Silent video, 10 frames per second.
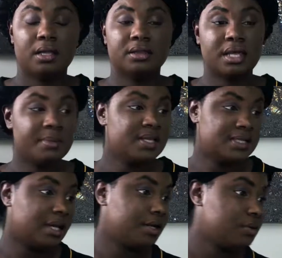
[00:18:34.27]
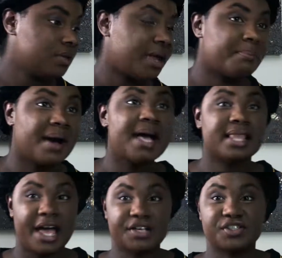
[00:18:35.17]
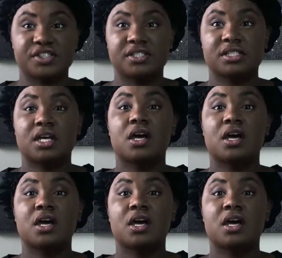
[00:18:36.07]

let me tell you, like my lashes,